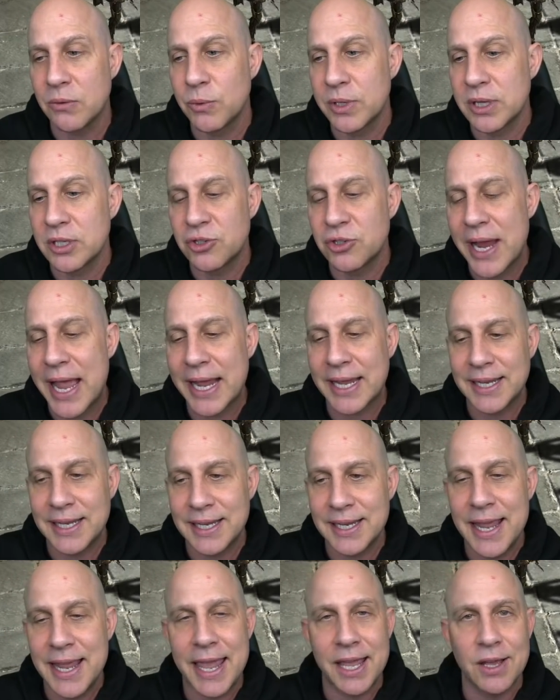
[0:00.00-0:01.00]
When the dragon
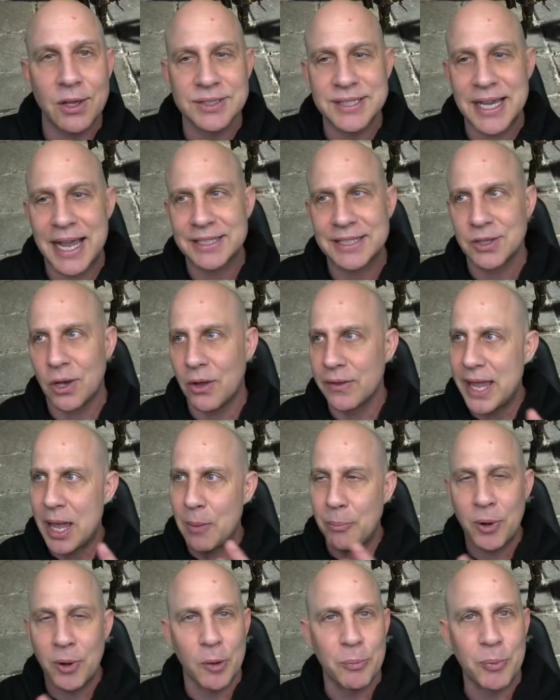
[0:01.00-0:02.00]
inhales, has all
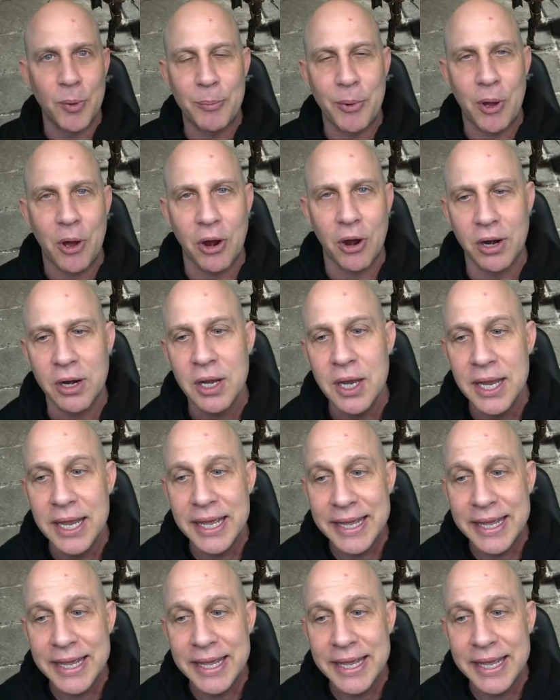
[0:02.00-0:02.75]
that purple bar,